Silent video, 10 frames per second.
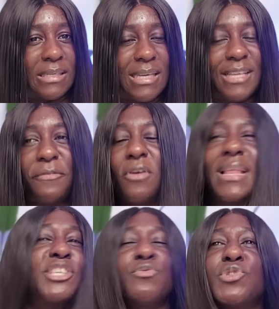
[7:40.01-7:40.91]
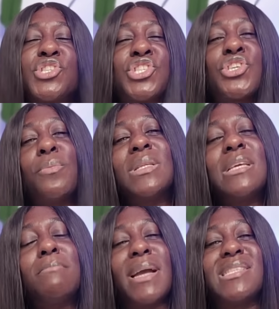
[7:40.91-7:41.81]
It felt like she was summoning
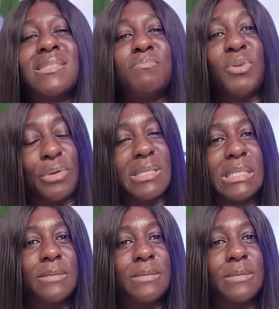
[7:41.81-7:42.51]
my spirit,